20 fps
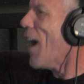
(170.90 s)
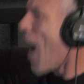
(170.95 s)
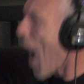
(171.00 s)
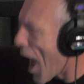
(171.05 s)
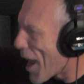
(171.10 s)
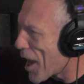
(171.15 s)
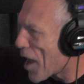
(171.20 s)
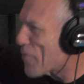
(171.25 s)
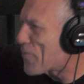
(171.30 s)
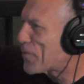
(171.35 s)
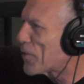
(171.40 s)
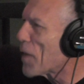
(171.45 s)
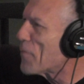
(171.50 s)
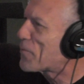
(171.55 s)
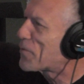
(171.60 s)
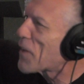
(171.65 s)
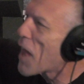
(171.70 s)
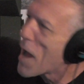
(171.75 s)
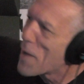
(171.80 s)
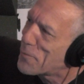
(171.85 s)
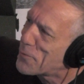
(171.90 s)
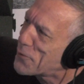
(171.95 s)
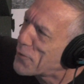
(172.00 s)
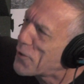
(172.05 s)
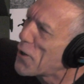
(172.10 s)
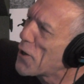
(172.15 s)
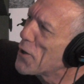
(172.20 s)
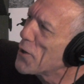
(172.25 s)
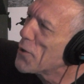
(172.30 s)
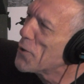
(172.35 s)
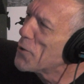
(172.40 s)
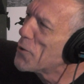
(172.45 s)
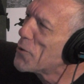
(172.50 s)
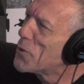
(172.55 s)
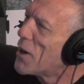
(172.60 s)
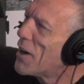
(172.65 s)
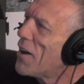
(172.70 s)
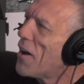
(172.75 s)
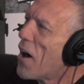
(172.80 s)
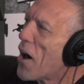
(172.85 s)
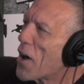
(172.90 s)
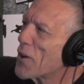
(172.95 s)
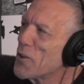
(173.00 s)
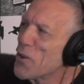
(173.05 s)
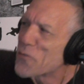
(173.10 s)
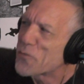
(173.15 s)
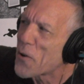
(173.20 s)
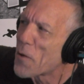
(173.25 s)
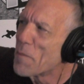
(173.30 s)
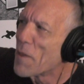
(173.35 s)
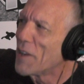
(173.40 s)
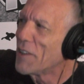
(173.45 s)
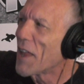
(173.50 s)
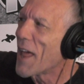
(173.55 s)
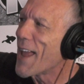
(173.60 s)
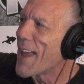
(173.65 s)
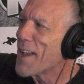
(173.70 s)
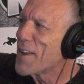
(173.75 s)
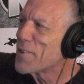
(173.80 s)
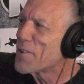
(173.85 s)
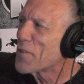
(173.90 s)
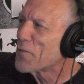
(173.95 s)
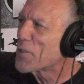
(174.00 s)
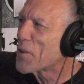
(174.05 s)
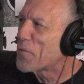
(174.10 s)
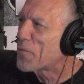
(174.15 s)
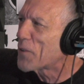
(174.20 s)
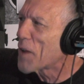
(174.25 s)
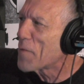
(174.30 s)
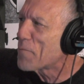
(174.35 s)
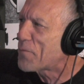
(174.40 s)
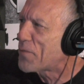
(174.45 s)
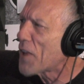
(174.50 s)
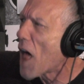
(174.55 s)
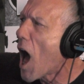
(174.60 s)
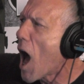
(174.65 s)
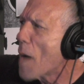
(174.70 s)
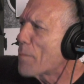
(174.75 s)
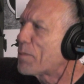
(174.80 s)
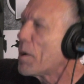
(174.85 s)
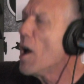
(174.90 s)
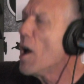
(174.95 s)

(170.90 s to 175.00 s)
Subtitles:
I have flip-flops, too. Are you from the land of the flip-flop?